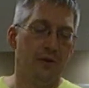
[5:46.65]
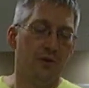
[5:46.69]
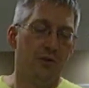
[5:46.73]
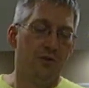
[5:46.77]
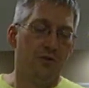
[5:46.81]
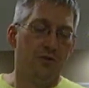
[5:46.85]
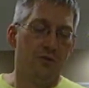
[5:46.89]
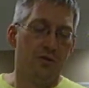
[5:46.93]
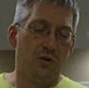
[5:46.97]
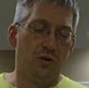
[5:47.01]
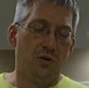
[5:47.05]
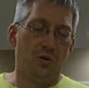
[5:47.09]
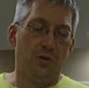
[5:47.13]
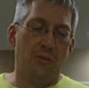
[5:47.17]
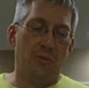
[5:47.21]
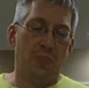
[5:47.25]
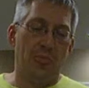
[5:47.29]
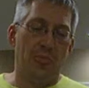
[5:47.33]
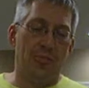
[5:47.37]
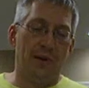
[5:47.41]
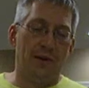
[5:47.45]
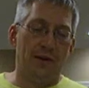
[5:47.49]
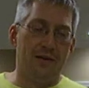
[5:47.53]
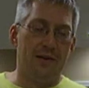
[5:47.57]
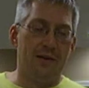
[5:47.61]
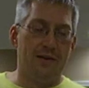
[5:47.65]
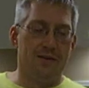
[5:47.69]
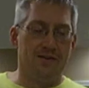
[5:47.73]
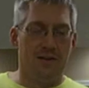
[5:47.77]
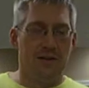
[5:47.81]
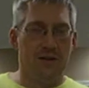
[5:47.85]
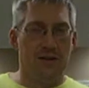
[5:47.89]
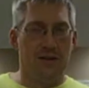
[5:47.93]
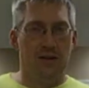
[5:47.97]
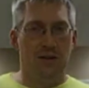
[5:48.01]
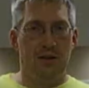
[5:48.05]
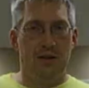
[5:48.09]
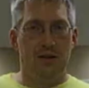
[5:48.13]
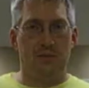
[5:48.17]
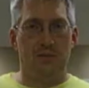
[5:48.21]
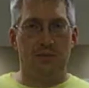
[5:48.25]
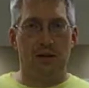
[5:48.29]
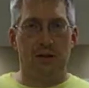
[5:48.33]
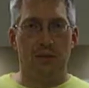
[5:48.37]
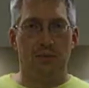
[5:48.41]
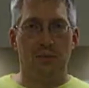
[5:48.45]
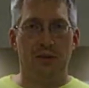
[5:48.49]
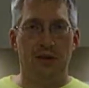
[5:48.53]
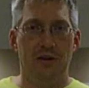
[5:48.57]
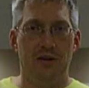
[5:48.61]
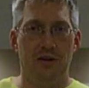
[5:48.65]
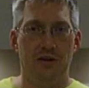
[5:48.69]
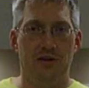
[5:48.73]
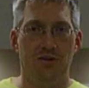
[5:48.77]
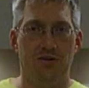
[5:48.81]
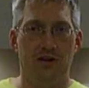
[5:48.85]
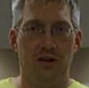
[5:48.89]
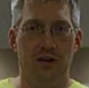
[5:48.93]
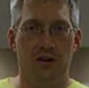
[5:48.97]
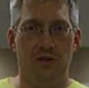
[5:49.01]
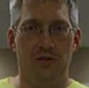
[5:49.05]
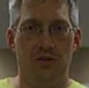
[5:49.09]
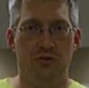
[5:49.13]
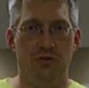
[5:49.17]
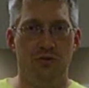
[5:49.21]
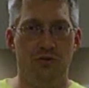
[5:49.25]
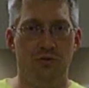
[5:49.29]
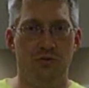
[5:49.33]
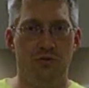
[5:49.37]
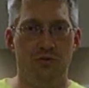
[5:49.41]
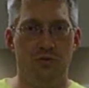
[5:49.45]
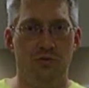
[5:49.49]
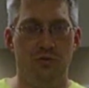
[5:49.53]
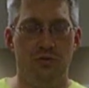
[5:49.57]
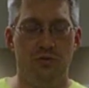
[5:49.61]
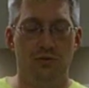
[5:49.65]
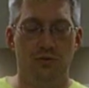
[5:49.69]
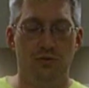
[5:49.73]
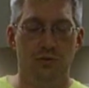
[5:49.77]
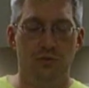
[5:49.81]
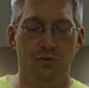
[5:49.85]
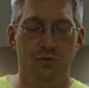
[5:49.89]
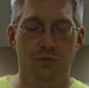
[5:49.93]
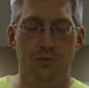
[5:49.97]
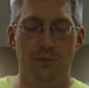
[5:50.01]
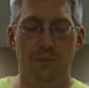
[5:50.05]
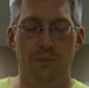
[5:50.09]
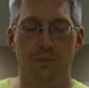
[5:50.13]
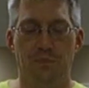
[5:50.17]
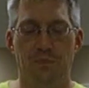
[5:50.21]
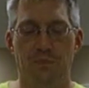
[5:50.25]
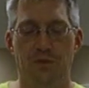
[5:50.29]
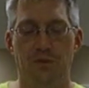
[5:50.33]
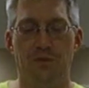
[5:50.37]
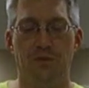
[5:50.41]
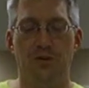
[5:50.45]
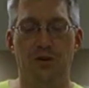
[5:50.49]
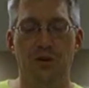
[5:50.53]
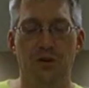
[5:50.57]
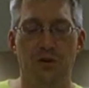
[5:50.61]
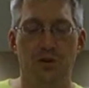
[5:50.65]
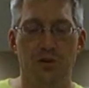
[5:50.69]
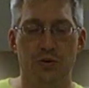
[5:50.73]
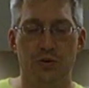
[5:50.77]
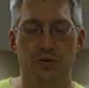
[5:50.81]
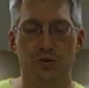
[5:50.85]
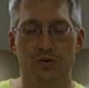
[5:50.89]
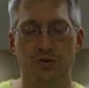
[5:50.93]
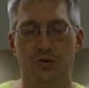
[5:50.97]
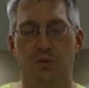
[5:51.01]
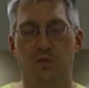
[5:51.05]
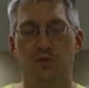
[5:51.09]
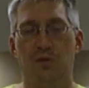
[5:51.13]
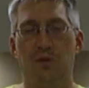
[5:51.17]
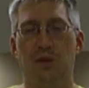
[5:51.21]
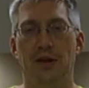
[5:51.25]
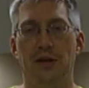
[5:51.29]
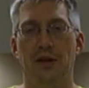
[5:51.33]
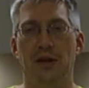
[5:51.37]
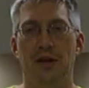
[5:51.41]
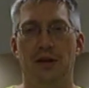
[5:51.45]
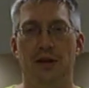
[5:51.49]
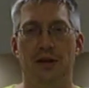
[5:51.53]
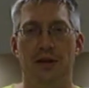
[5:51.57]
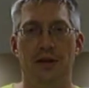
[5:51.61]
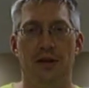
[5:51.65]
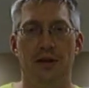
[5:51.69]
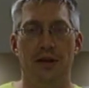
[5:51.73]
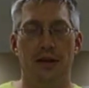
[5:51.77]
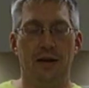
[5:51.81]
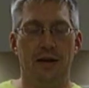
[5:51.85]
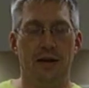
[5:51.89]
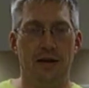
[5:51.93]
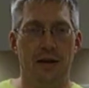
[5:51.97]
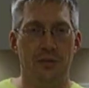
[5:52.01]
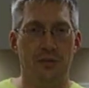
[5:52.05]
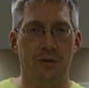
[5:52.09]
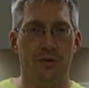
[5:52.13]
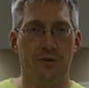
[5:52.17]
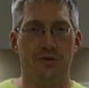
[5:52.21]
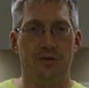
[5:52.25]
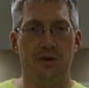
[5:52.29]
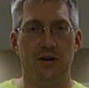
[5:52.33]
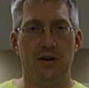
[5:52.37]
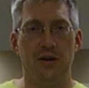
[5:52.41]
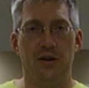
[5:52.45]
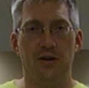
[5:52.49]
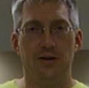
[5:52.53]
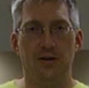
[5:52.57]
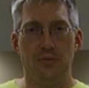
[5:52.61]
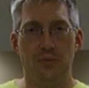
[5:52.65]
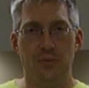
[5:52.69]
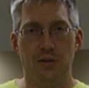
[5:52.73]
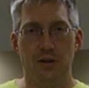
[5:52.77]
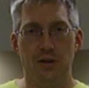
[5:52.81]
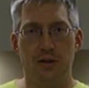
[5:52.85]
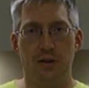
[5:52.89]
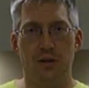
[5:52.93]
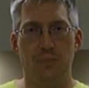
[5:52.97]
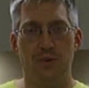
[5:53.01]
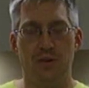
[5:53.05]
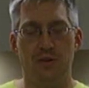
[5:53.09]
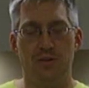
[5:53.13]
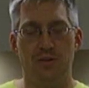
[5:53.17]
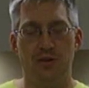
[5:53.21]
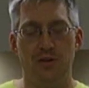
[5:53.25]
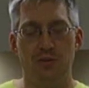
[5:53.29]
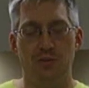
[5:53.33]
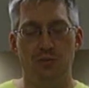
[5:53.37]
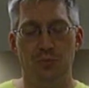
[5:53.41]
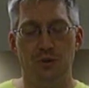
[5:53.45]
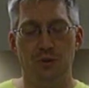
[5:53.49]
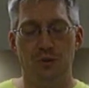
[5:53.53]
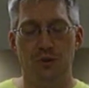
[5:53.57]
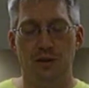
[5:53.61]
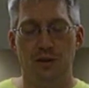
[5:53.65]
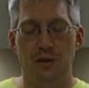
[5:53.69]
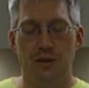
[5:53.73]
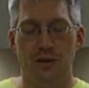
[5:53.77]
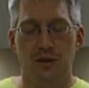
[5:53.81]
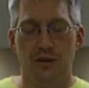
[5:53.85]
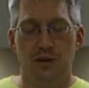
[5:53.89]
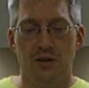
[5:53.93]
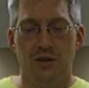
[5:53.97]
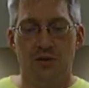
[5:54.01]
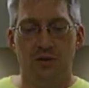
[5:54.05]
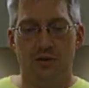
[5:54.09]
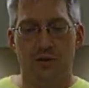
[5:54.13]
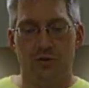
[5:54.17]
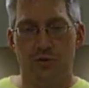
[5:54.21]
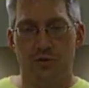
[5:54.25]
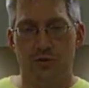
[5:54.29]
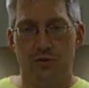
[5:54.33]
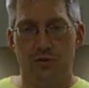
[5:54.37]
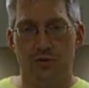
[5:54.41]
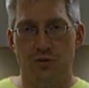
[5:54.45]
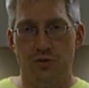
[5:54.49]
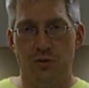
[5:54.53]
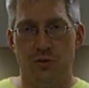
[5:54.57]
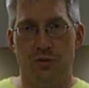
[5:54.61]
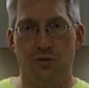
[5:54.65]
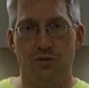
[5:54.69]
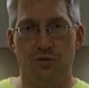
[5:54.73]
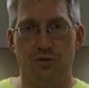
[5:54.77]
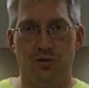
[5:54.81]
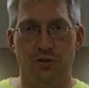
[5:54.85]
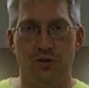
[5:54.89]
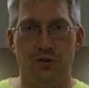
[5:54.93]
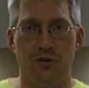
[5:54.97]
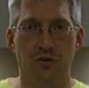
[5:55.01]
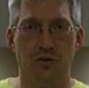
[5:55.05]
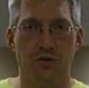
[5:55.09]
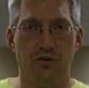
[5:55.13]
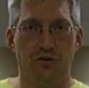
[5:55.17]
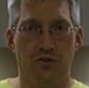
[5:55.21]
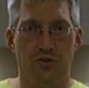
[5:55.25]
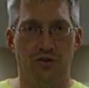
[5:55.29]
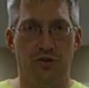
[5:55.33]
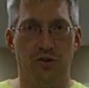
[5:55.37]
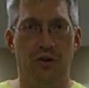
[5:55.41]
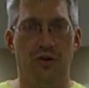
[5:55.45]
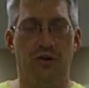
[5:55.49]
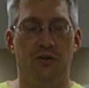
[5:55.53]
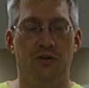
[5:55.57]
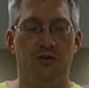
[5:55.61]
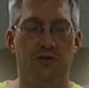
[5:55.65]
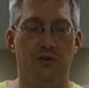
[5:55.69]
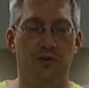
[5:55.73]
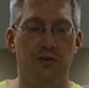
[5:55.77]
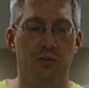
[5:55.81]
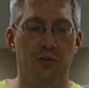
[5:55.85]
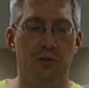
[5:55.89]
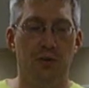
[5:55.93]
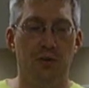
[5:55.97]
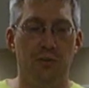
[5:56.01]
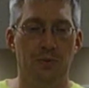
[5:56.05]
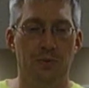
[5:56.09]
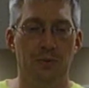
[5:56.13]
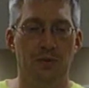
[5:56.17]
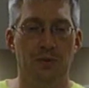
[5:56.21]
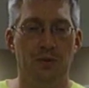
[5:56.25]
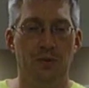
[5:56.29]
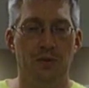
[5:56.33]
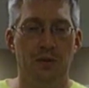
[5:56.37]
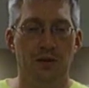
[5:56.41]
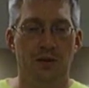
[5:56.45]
So I definitely recommend and challenge you to video yourself playing and not be afraid to put it up on Facebook, you know, to show off your skills and challenge other people.